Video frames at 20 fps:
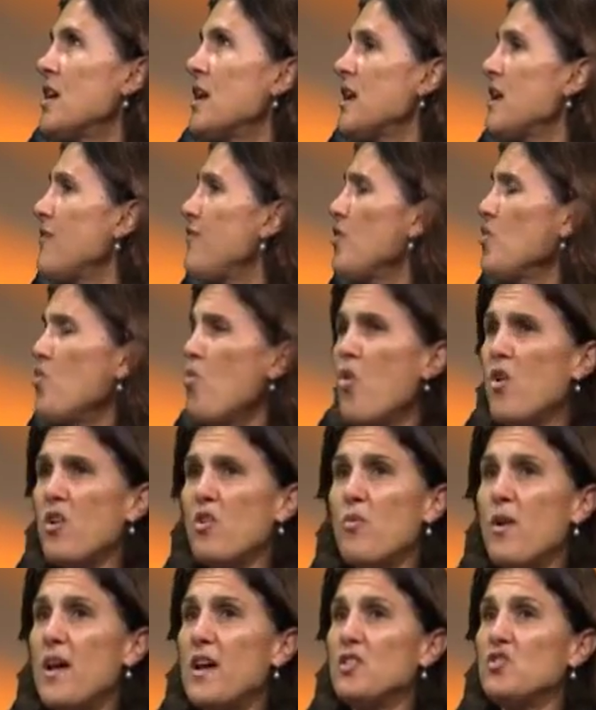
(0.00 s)
if you walk
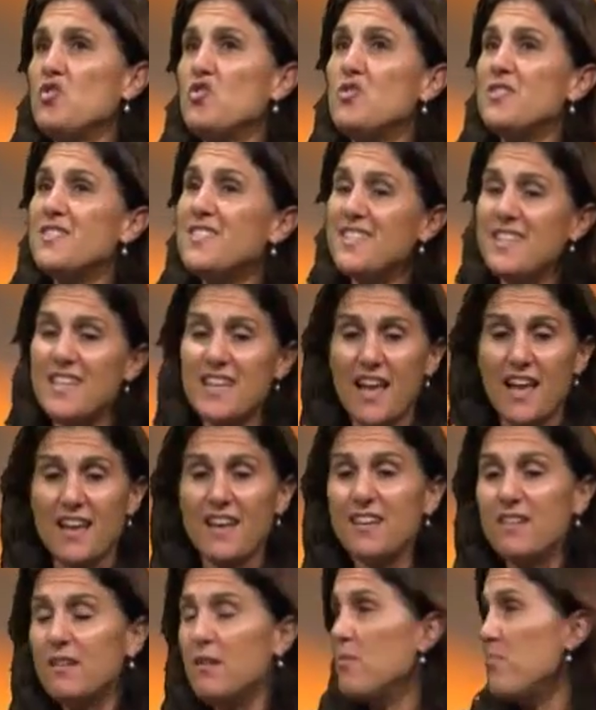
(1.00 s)
around, you'd see a
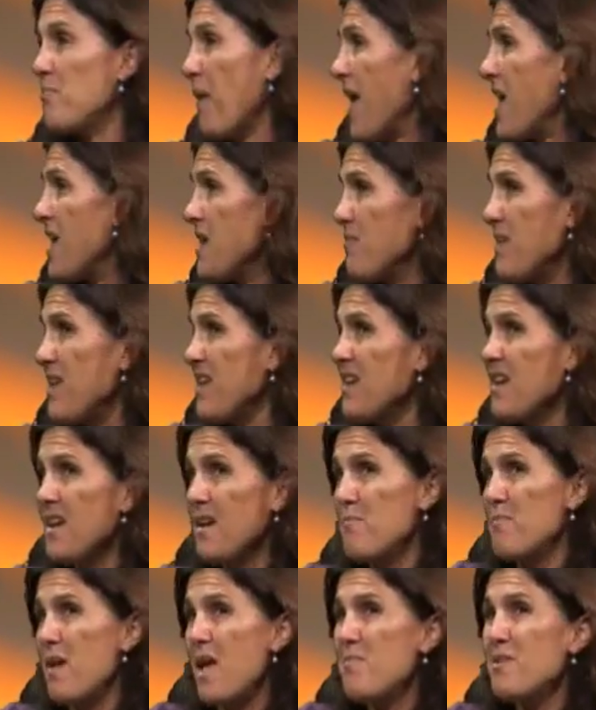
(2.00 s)
little baby,
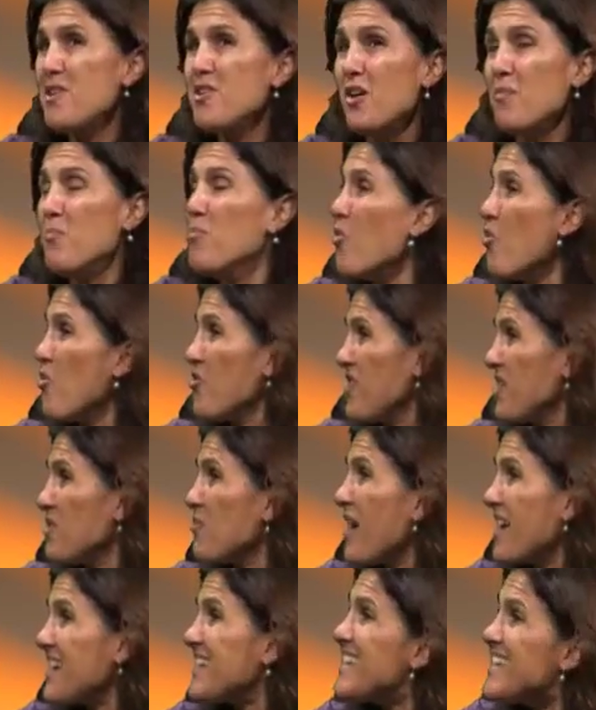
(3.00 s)
maybe not more than
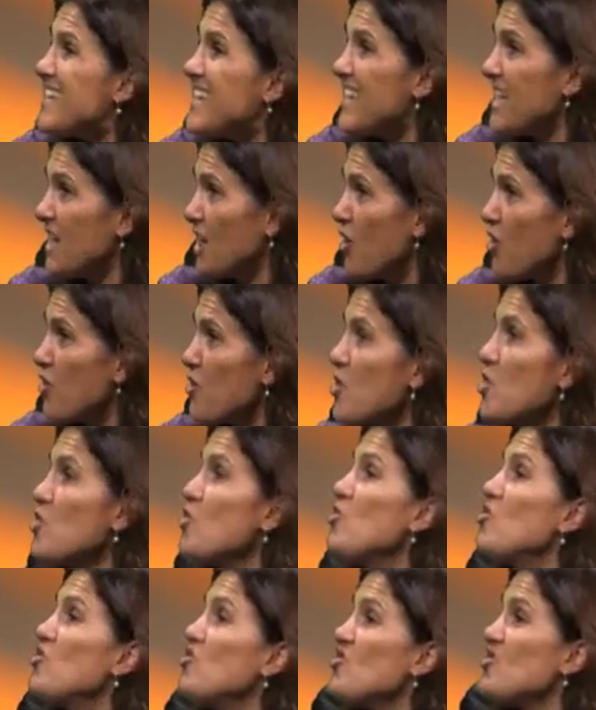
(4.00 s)
1 kilo,
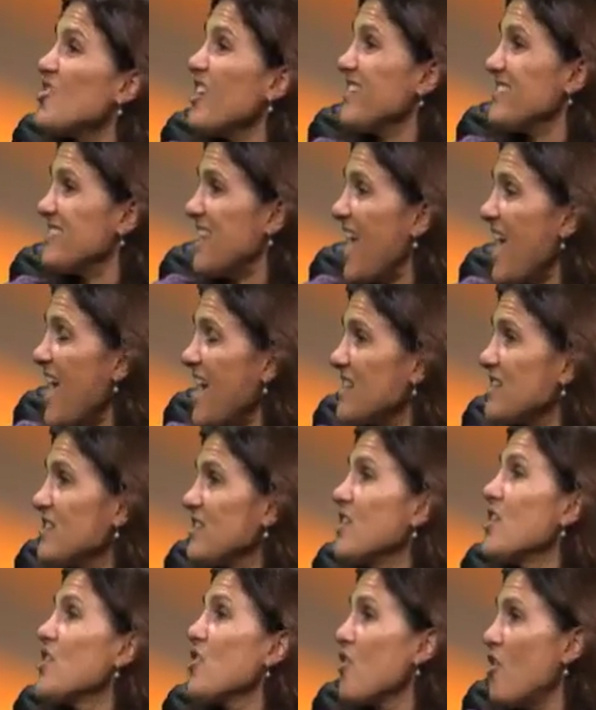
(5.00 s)
who's just had
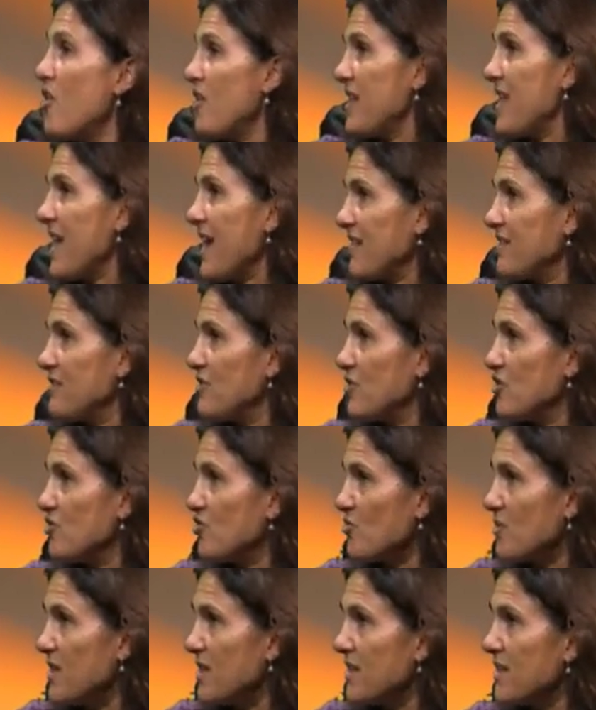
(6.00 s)
cardiac
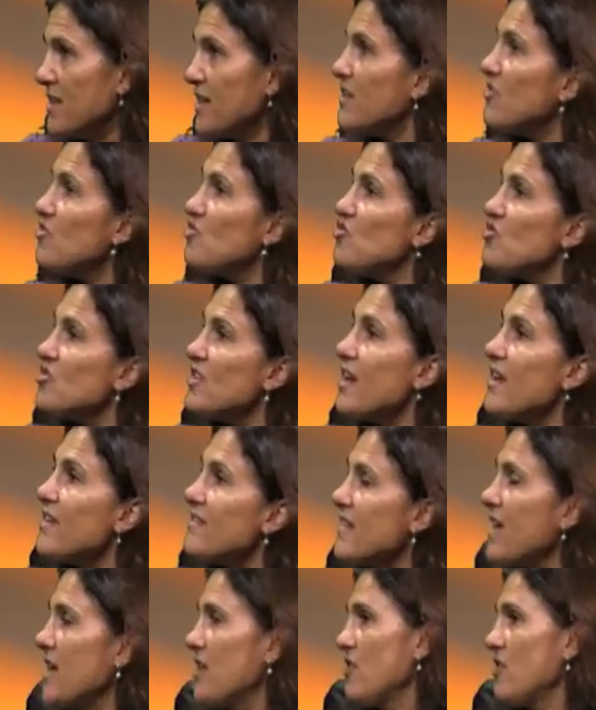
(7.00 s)
surgery, has just had